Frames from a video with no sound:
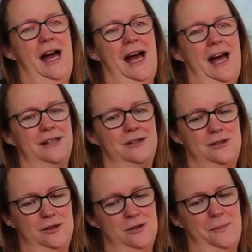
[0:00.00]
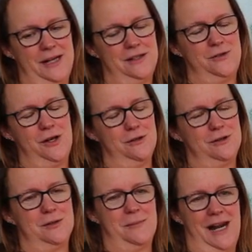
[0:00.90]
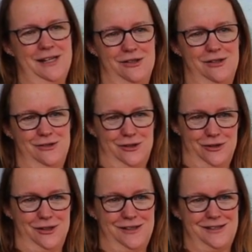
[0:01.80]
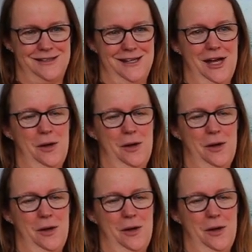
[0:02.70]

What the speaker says: and to the band I've chosen as my last choice,